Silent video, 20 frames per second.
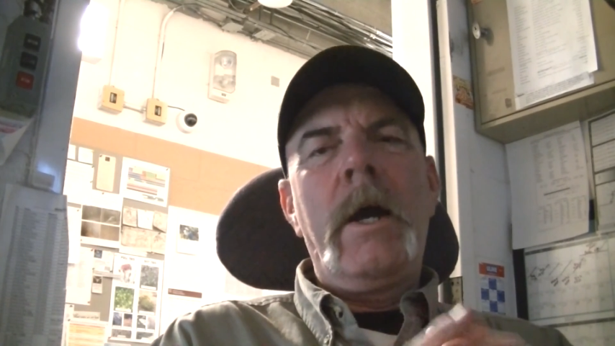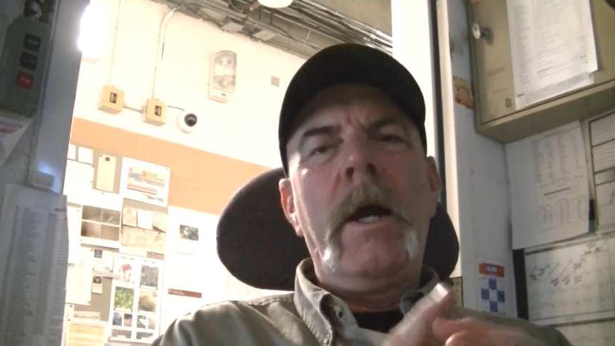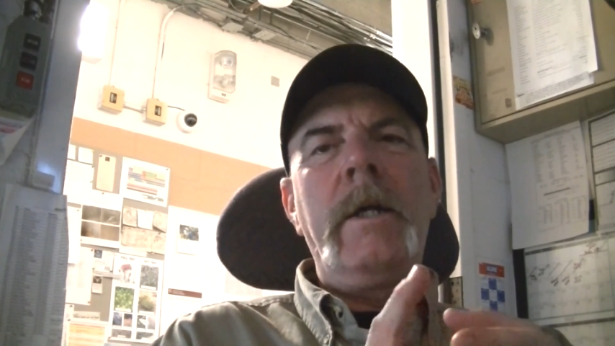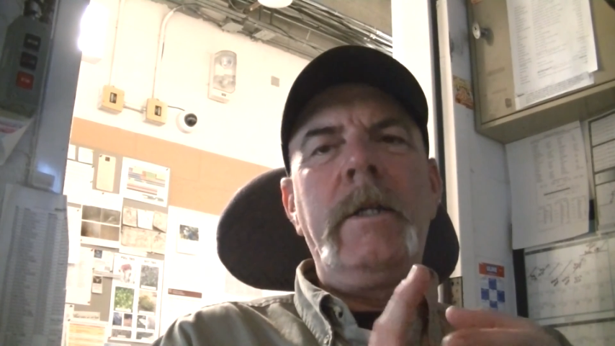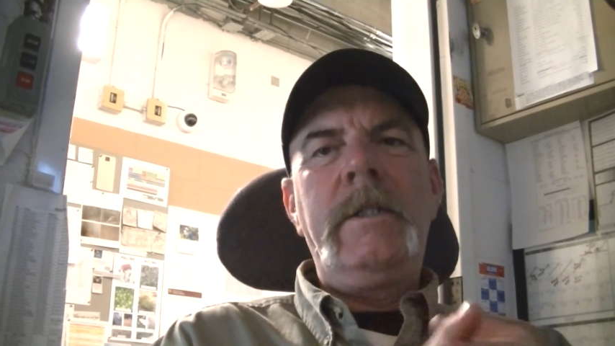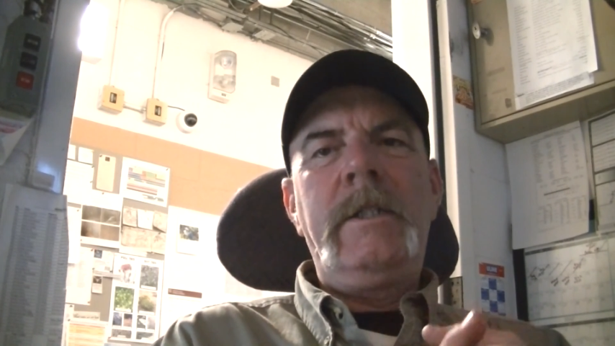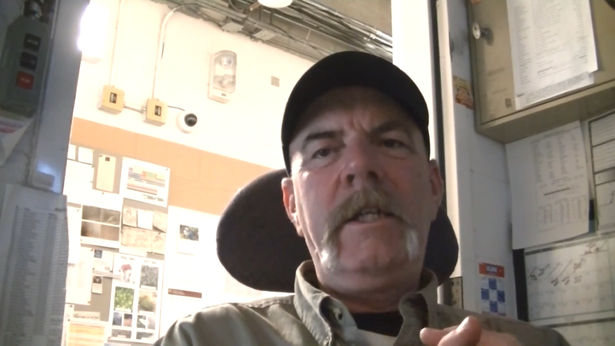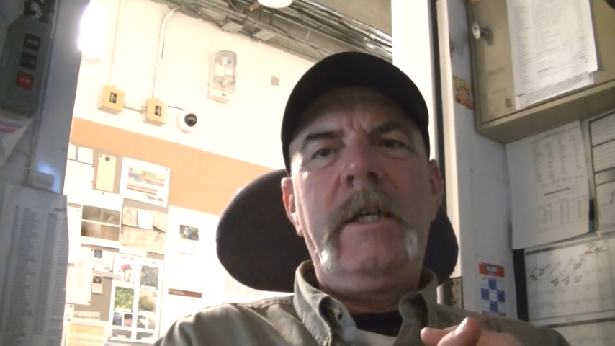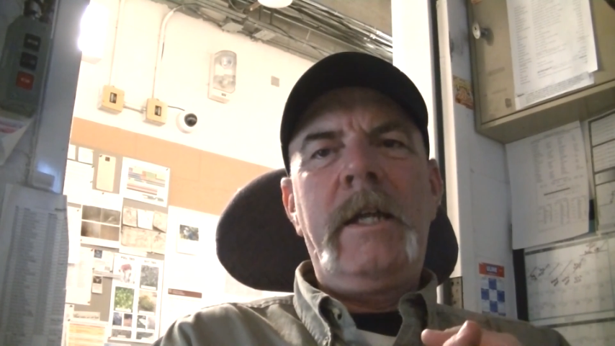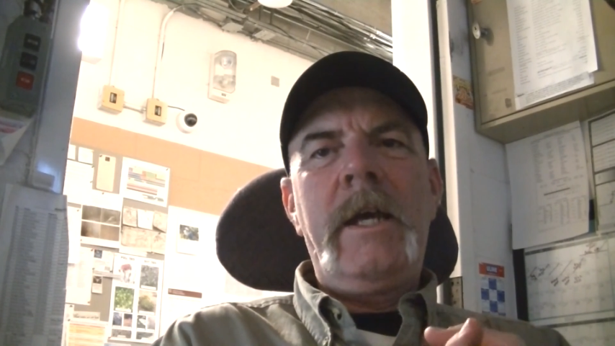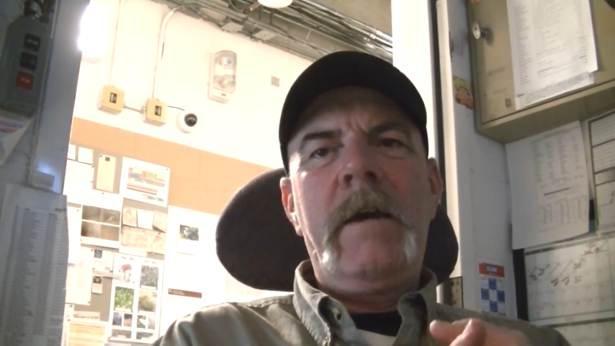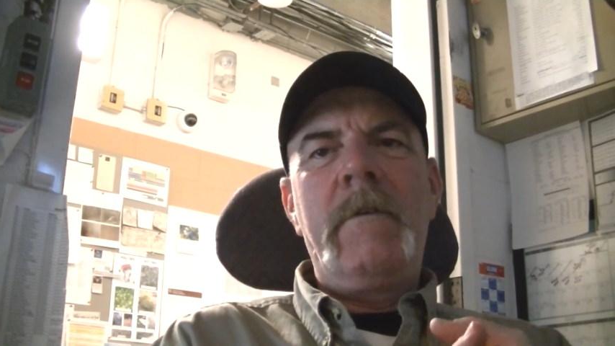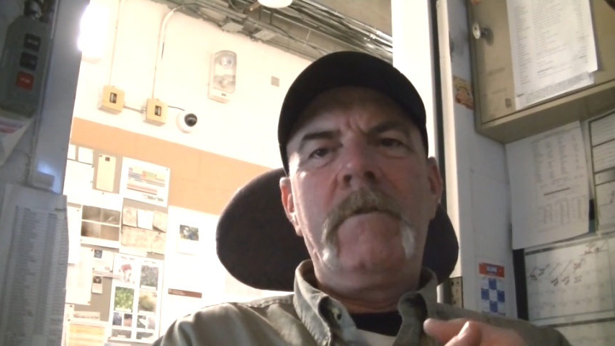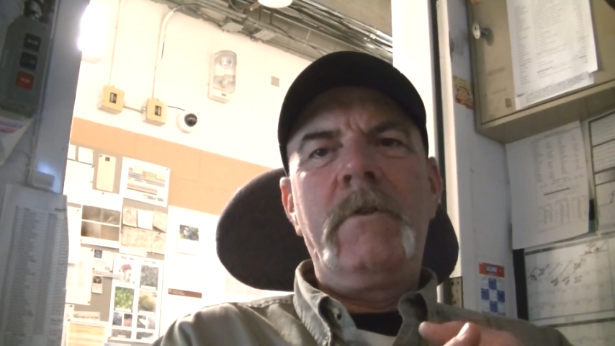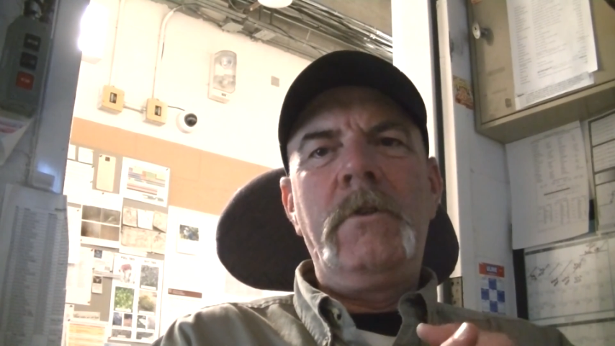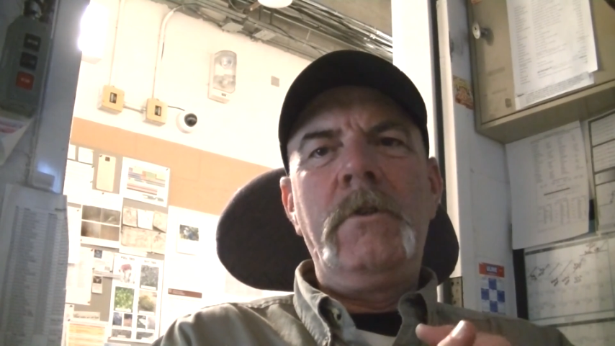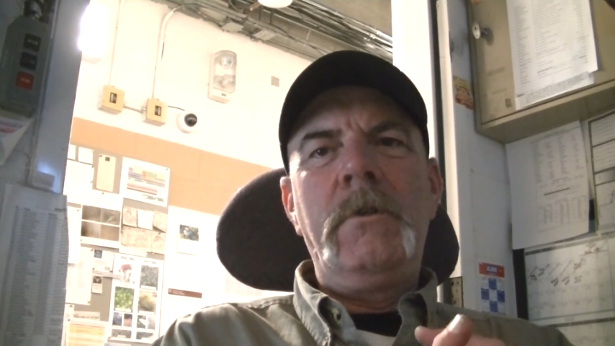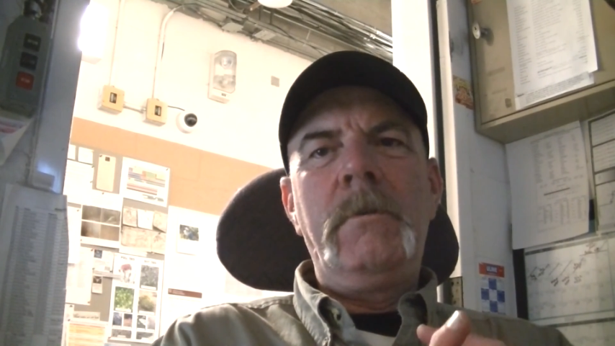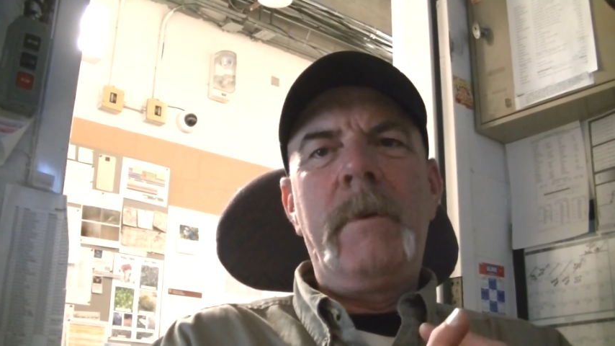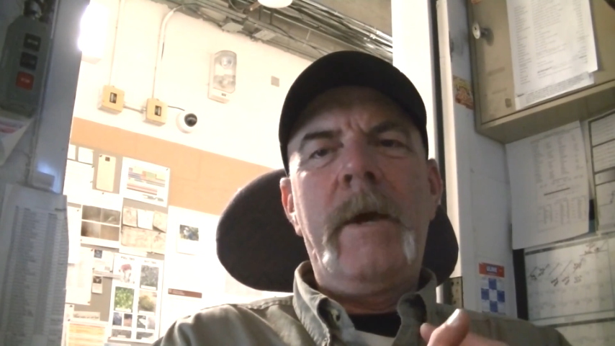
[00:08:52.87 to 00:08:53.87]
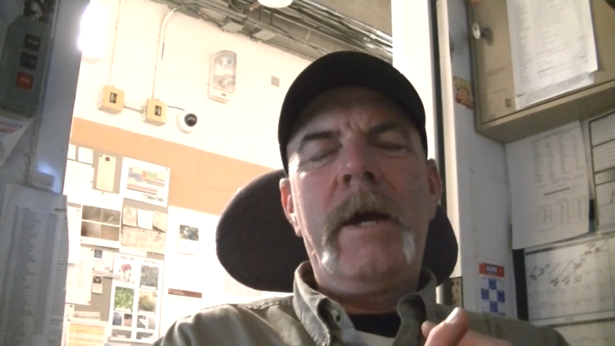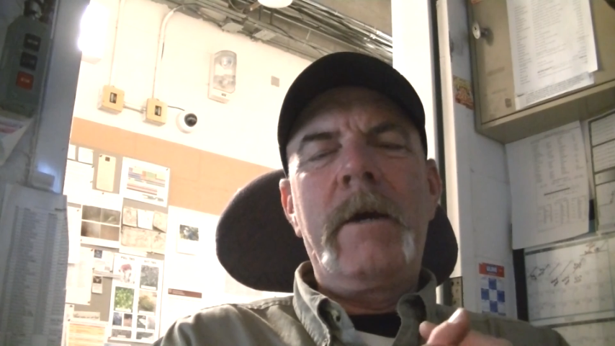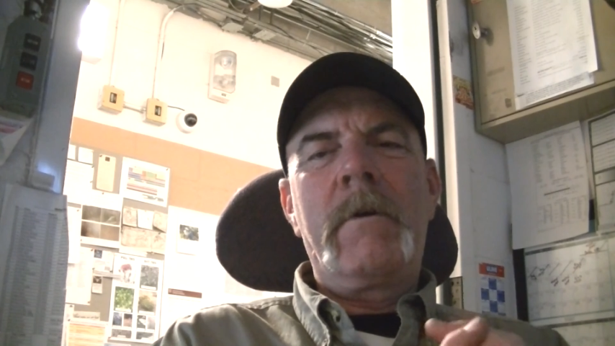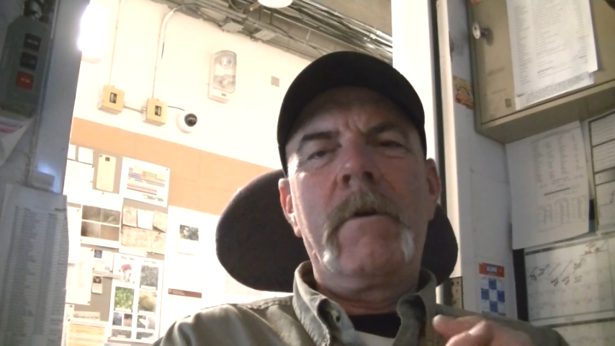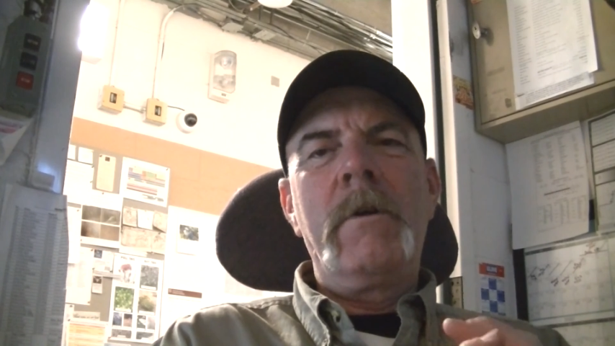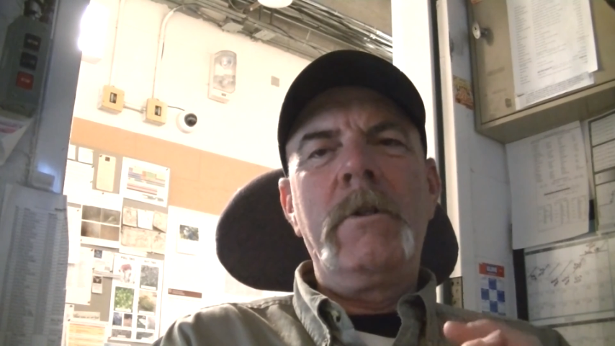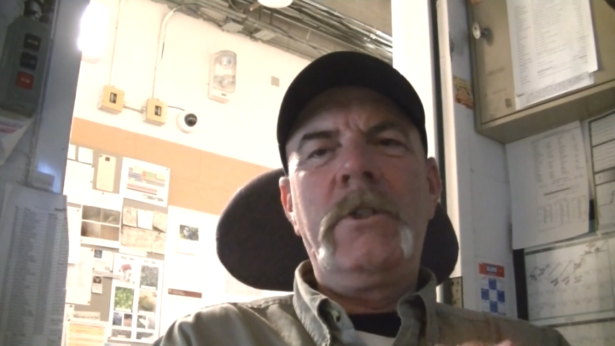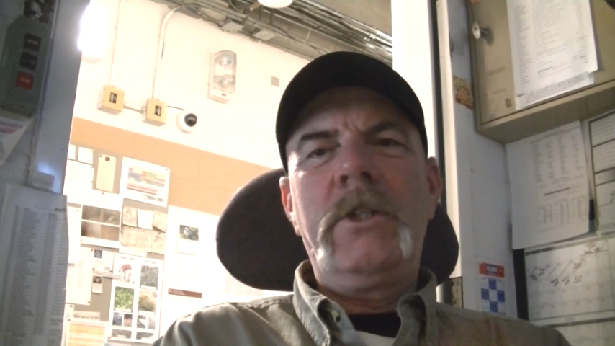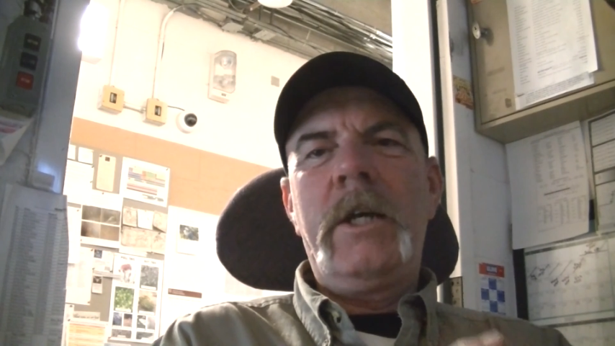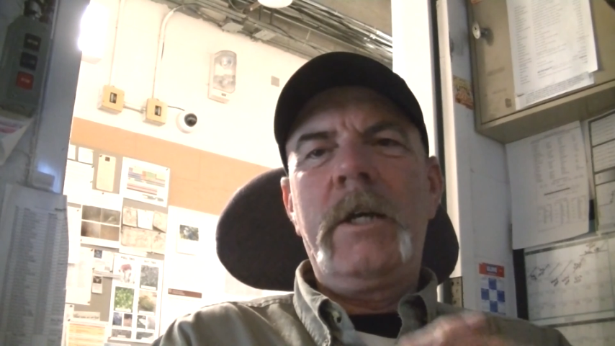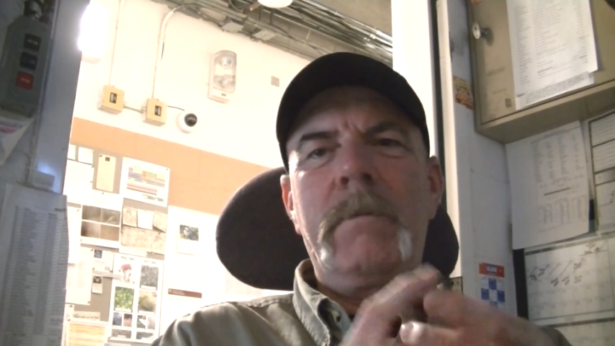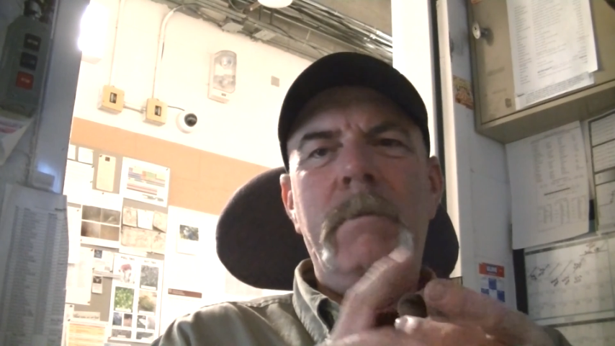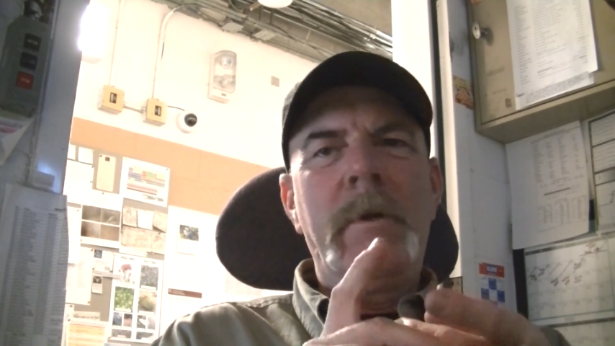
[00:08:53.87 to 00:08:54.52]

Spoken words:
I did have to do the background check,